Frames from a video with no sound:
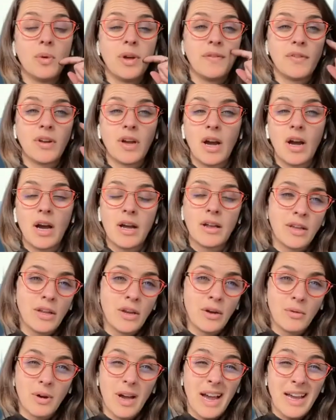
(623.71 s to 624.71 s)
We've got
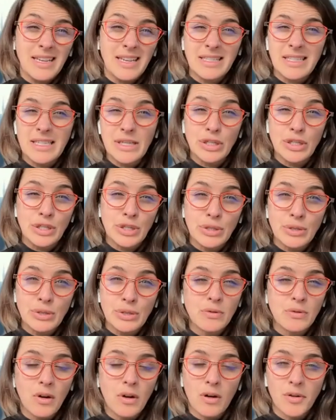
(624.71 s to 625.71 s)
you know
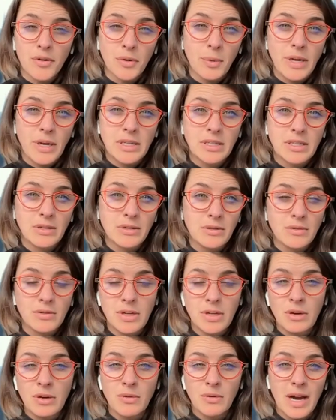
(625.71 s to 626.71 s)
IC2 all the way to
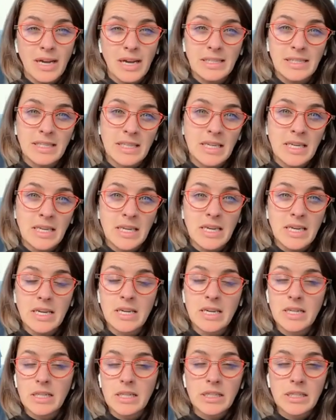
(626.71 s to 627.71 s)
you know
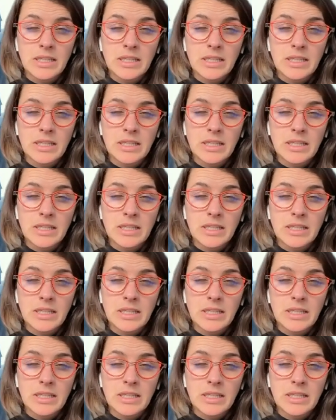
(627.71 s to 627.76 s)
IC6,